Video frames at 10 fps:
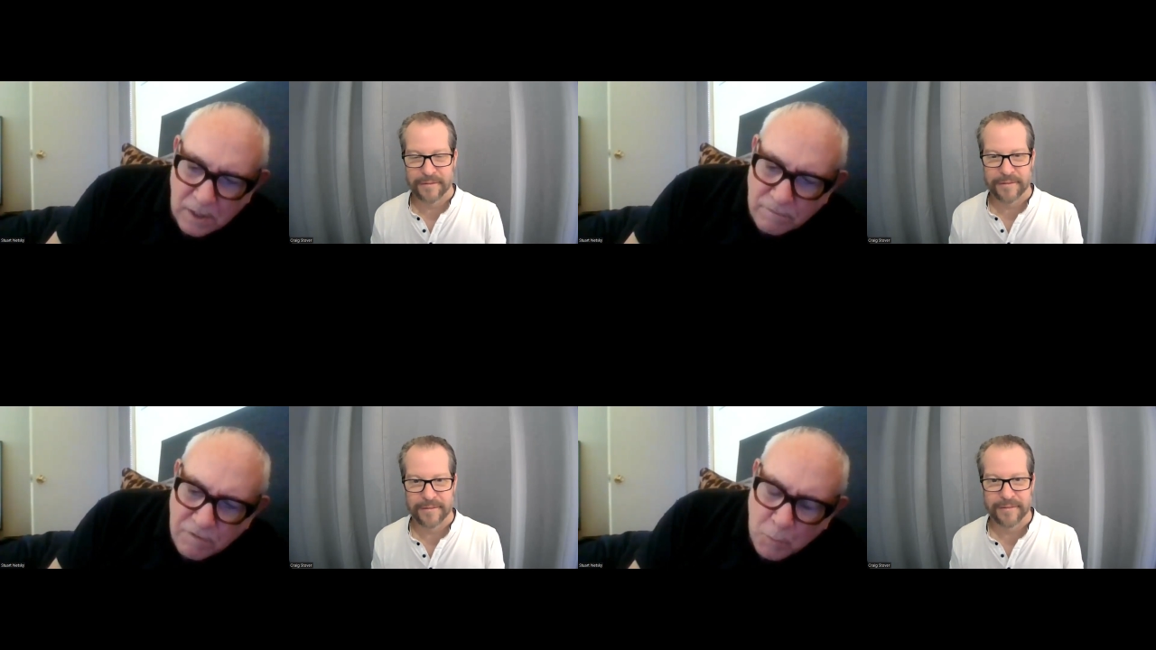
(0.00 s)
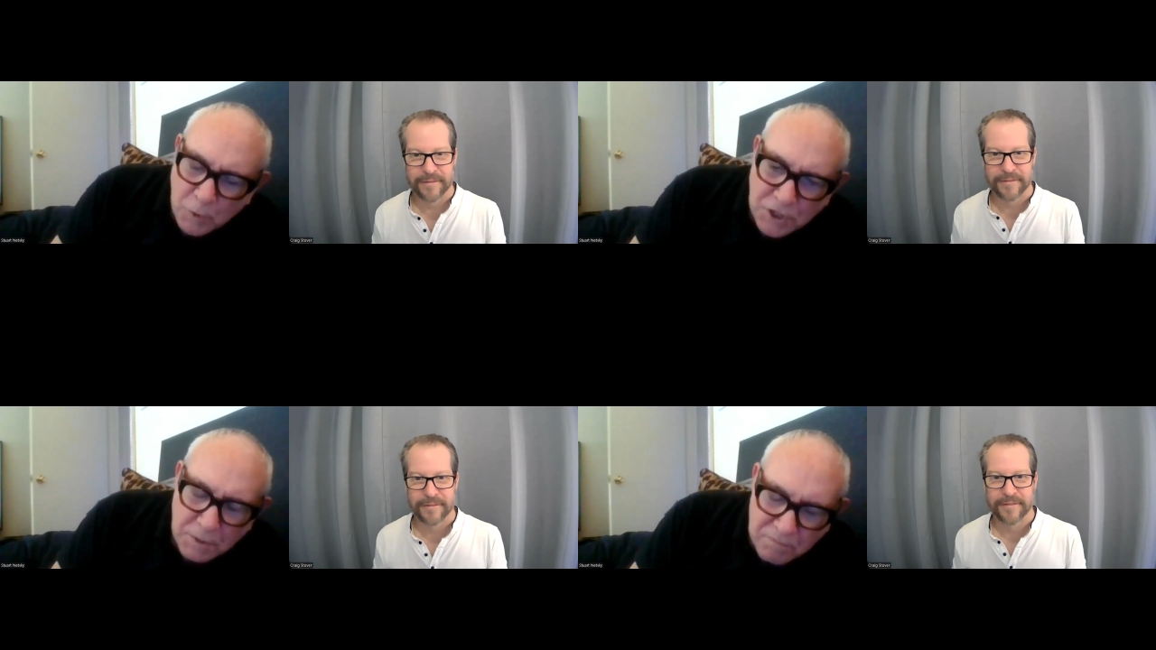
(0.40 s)

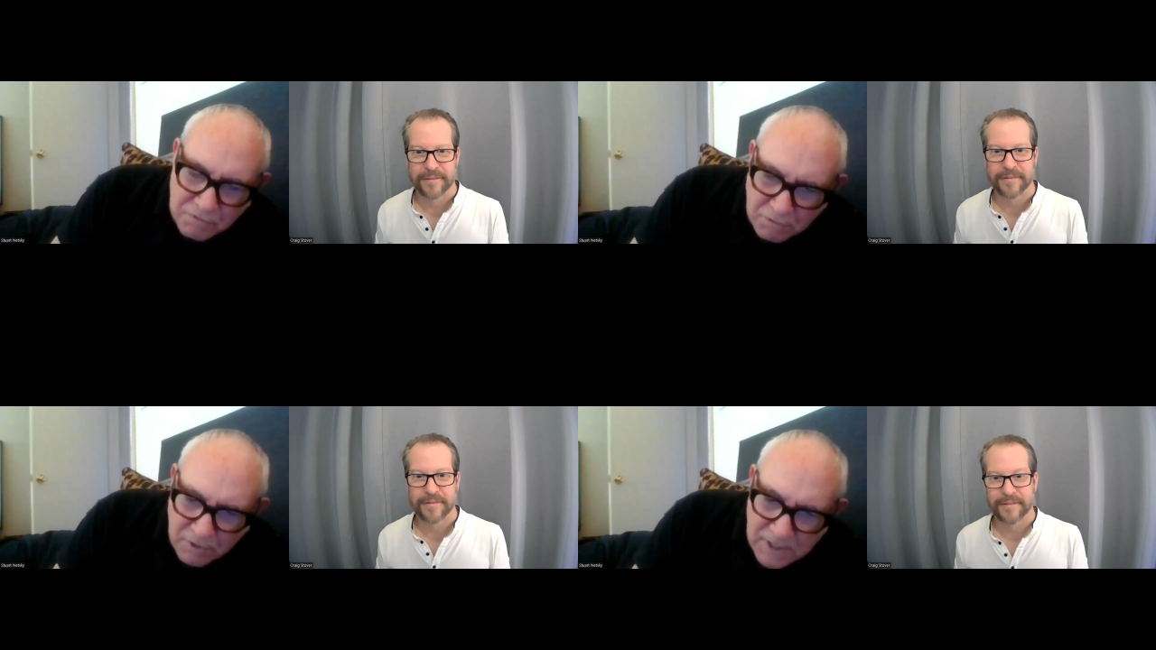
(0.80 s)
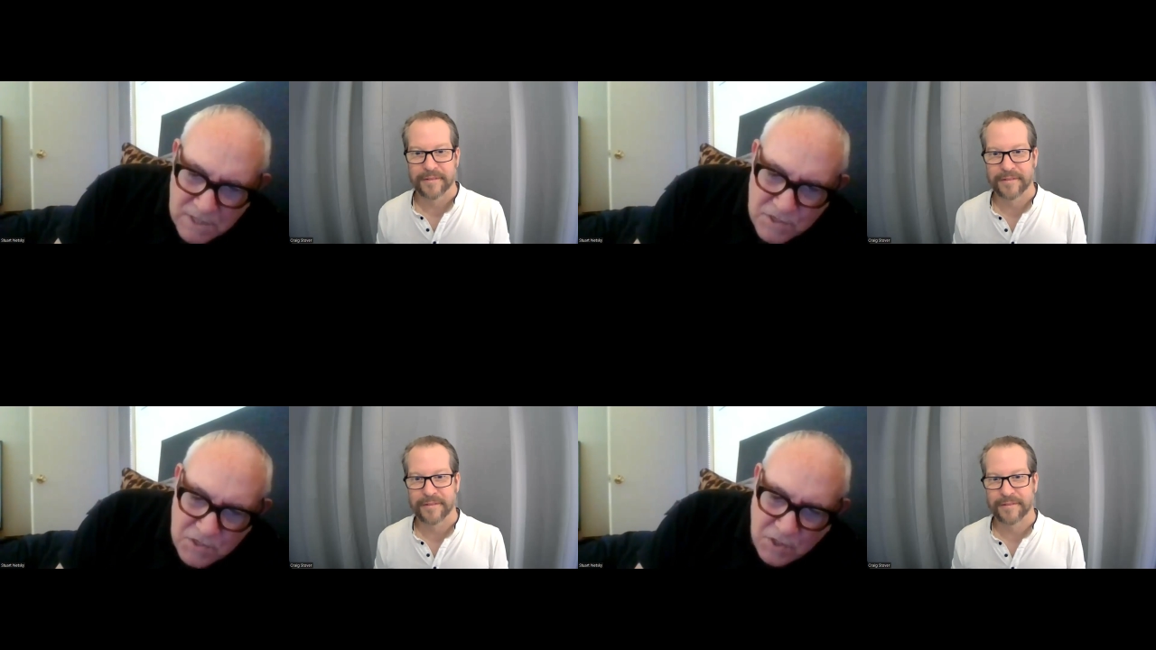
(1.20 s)
Speaker 1: even with the
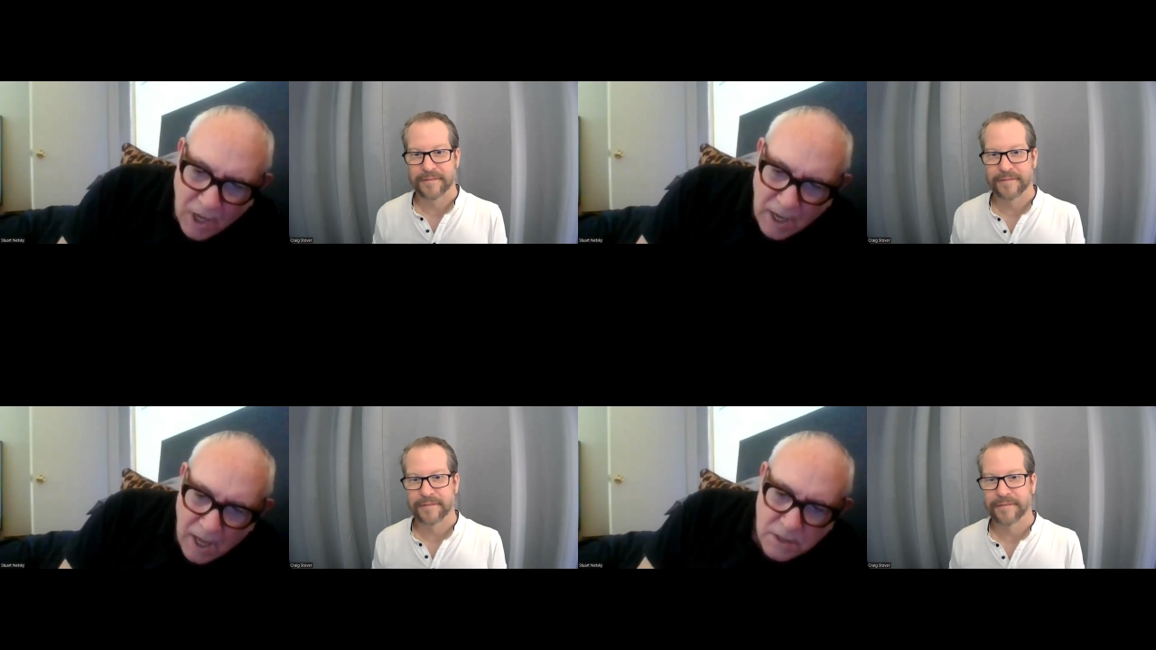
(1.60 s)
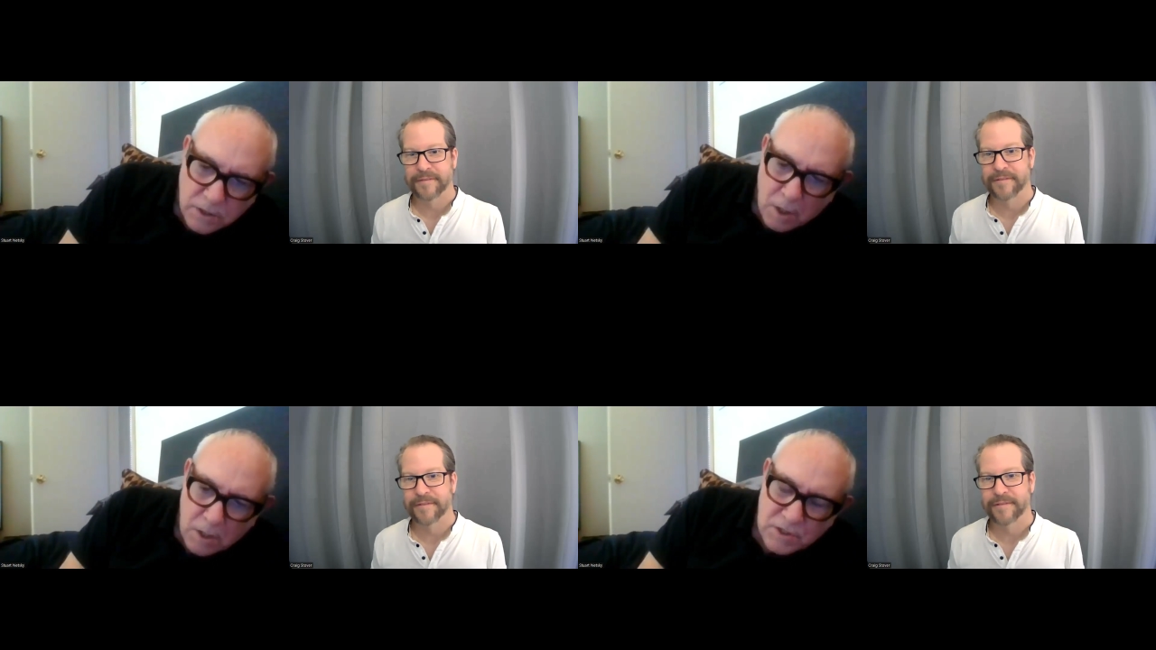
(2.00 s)
prints, I
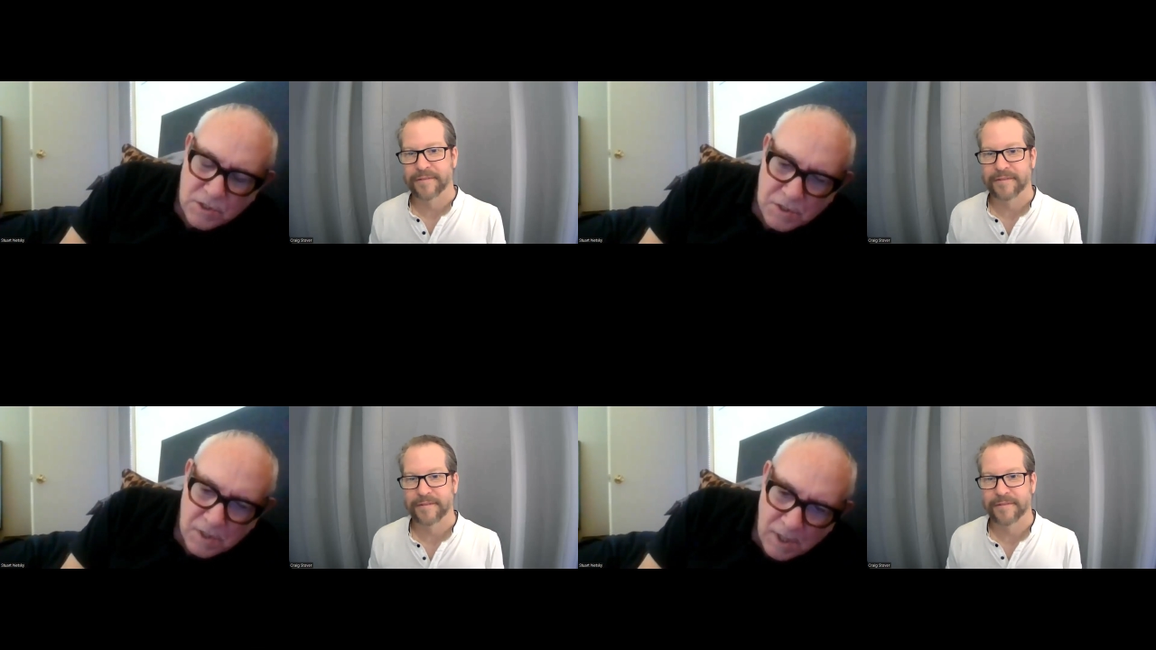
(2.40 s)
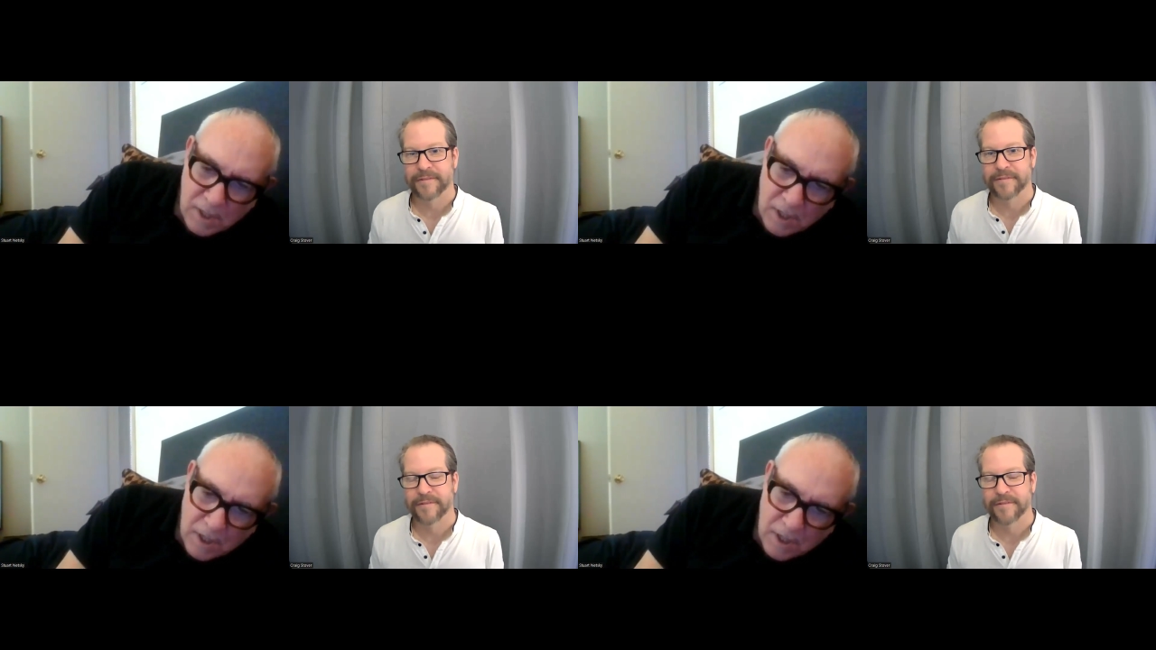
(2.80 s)
had thoughts,